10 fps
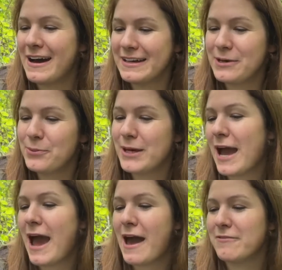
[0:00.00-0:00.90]
here we
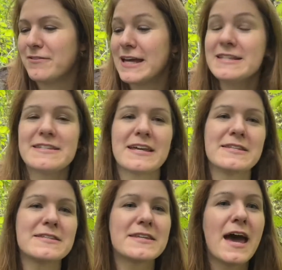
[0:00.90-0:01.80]
have
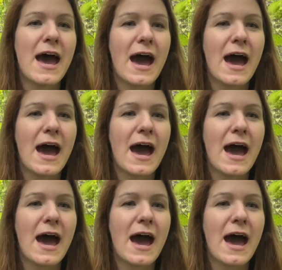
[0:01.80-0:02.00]
incense